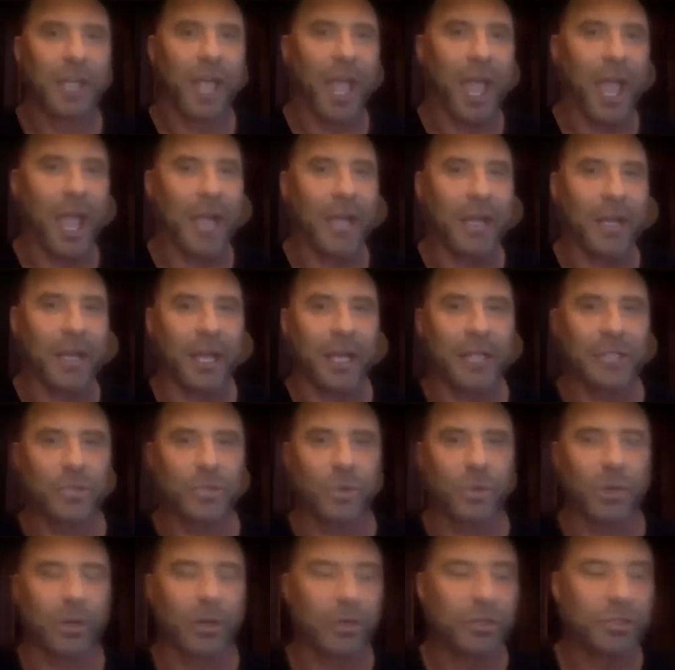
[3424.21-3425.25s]
And it's
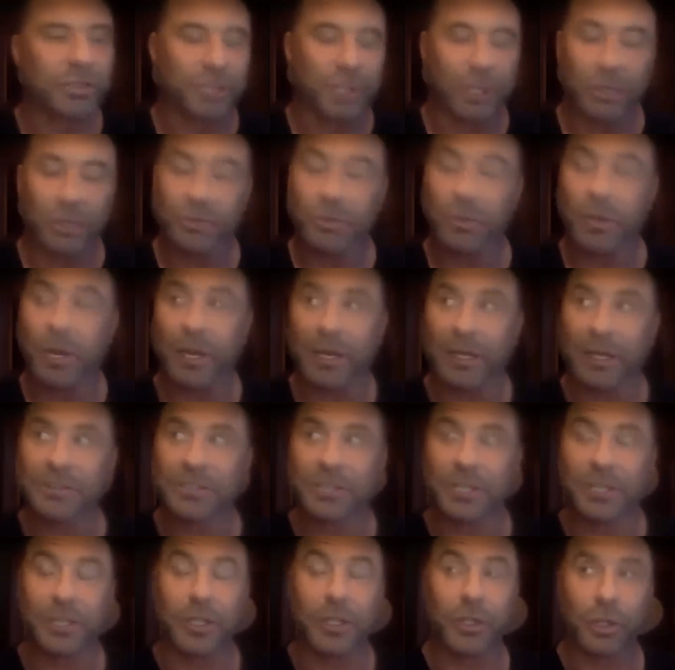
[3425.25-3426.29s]
one of those shows where I can
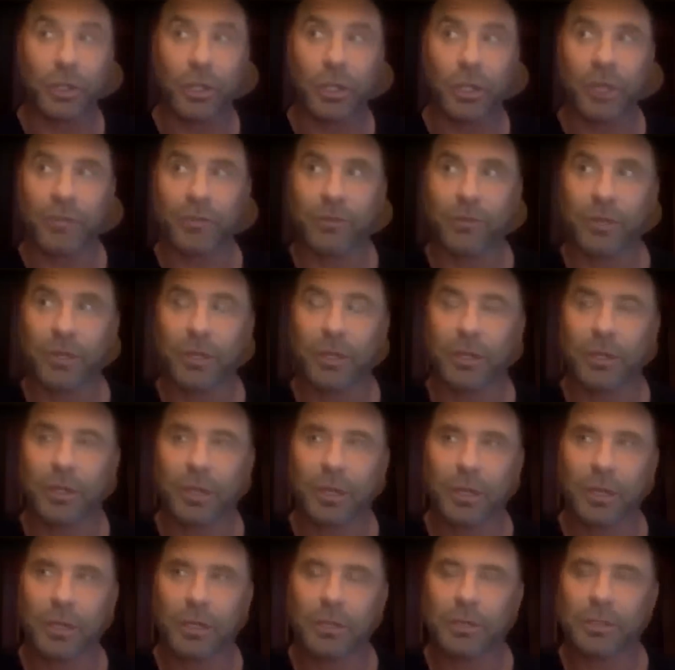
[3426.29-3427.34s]
tell you if
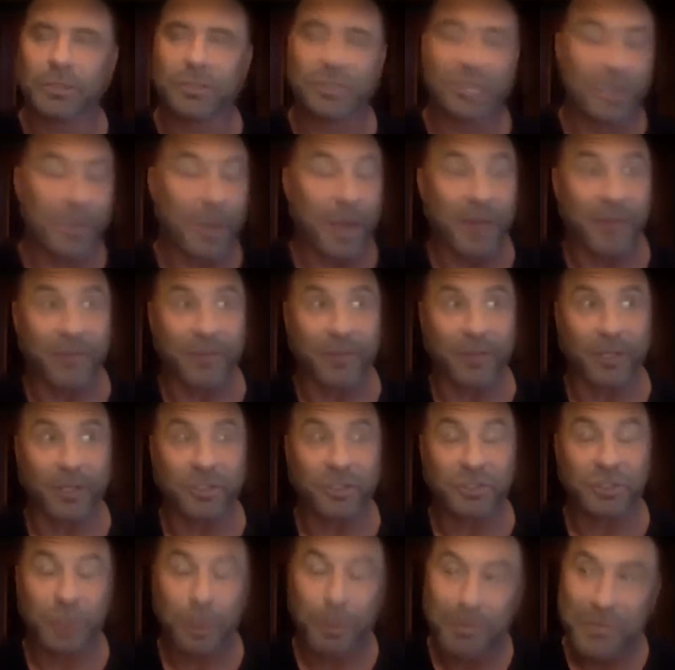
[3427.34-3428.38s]
listen to mine
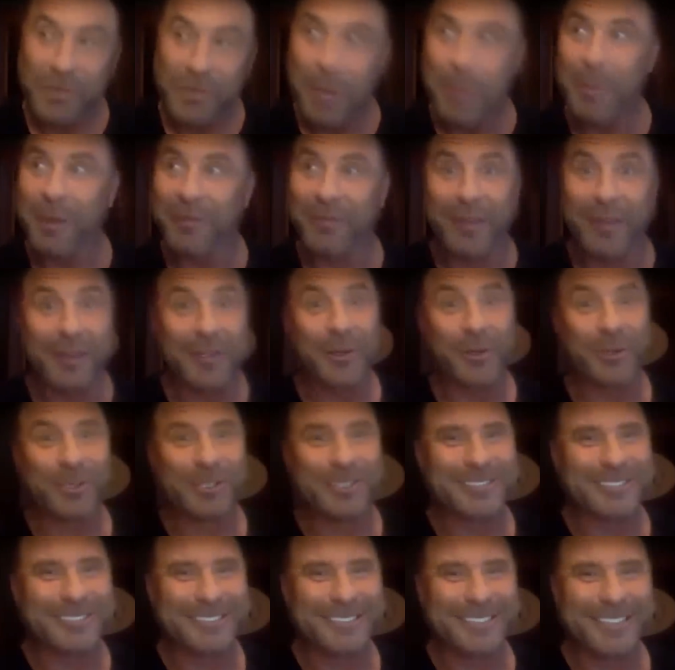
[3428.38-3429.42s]
first, but then go
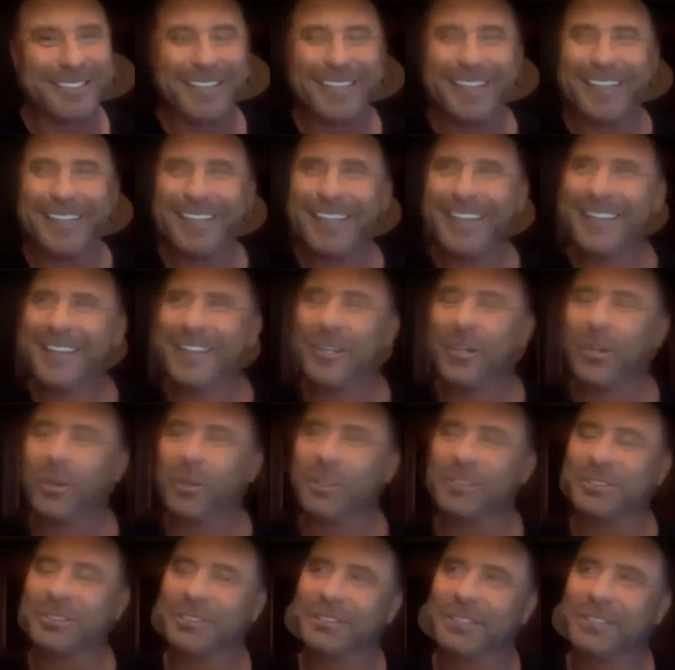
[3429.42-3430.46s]
listen to go
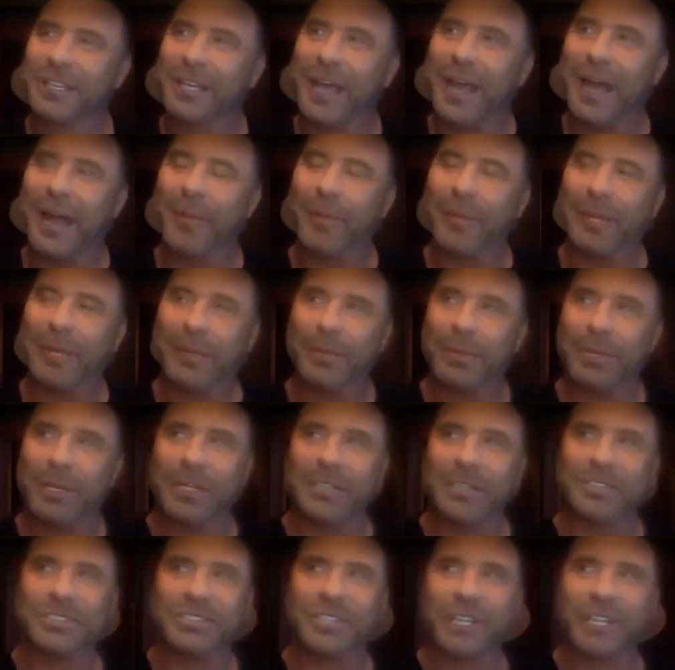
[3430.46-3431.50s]
listen to Gabby
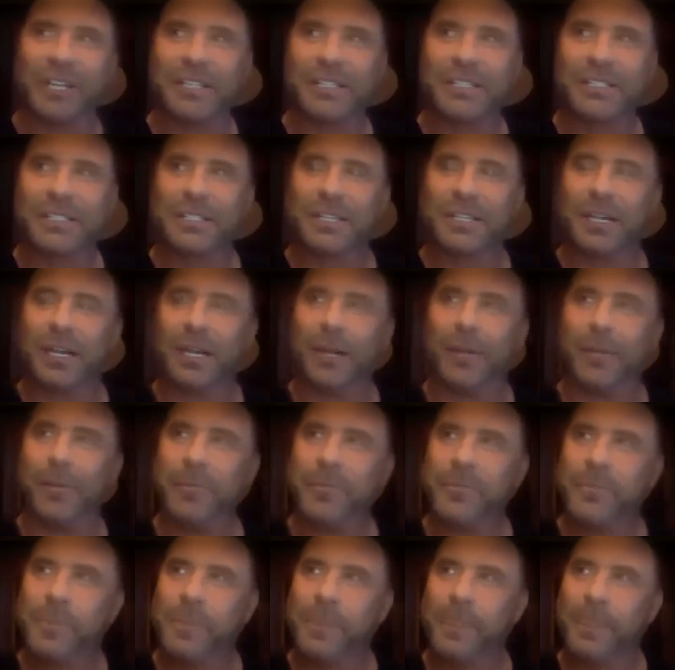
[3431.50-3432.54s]
because it's
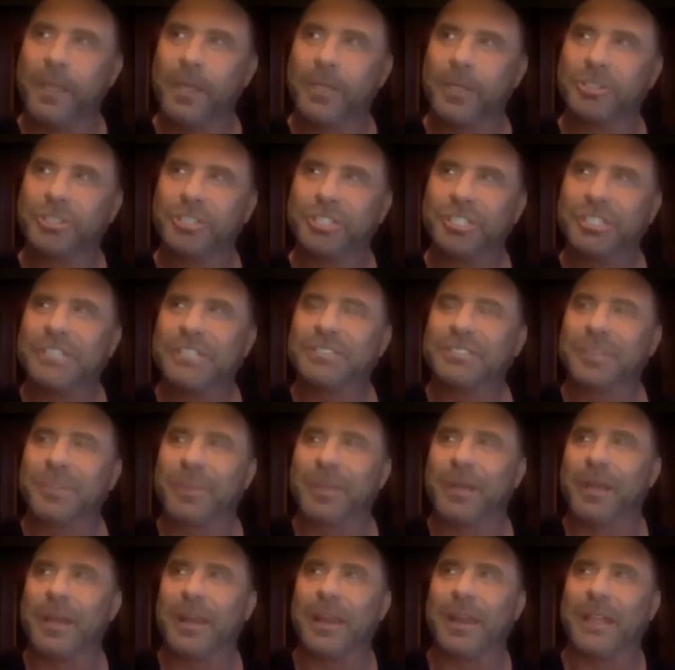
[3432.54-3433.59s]
um, she does
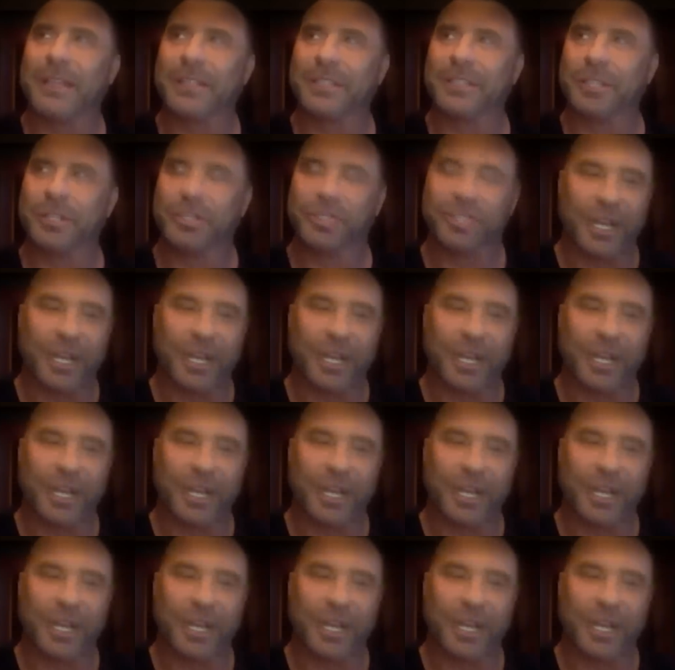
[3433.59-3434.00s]
something I like to do.